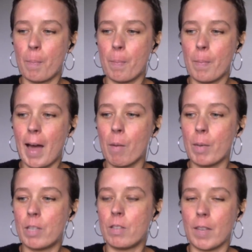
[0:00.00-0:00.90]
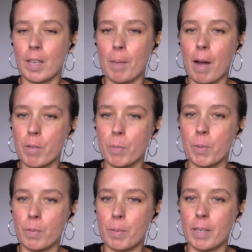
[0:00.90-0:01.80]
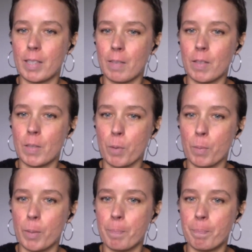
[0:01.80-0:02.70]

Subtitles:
how we should think about responsibility for this problem.